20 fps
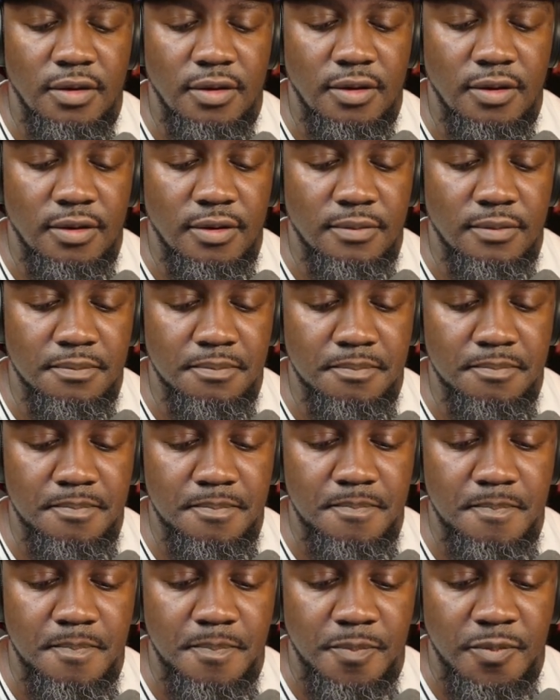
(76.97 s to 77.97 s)

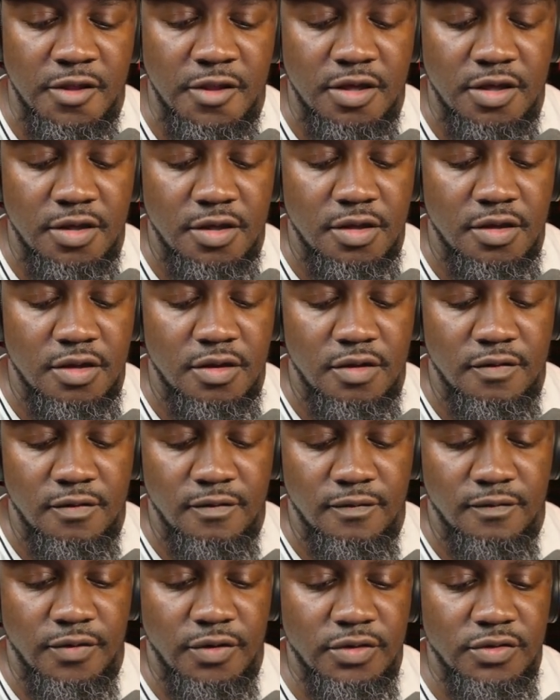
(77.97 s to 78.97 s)

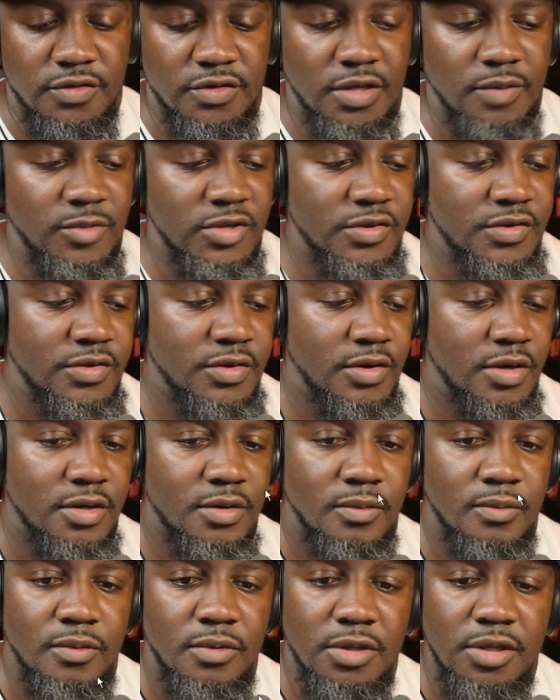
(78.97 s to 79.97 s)
Um, first, I'm gonna
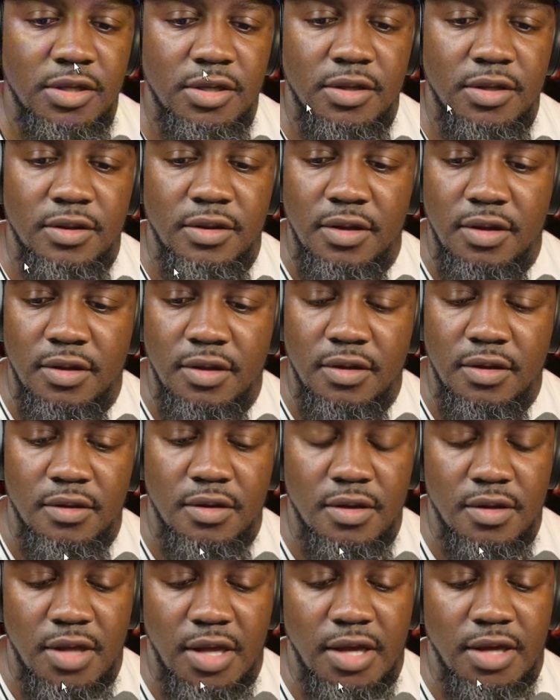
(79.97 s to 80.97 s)
start with
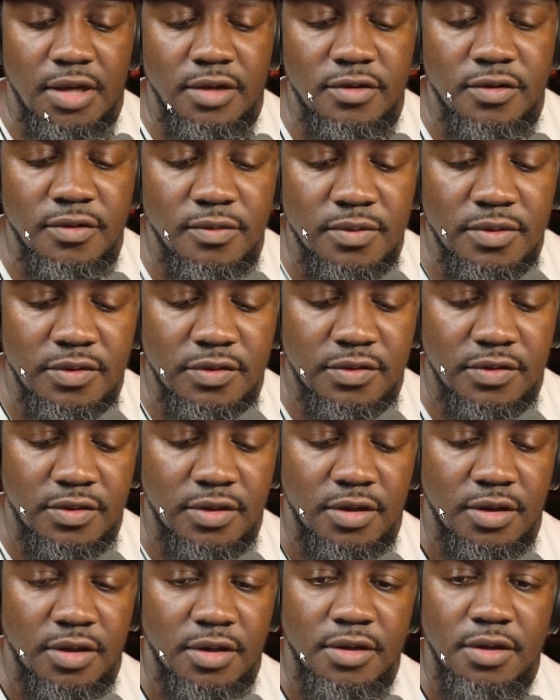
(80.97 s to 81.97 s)
how to
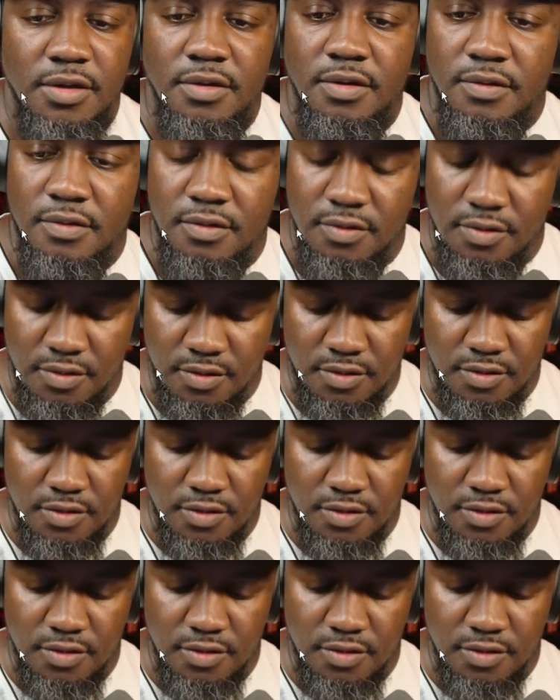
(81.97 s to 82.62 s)
install it.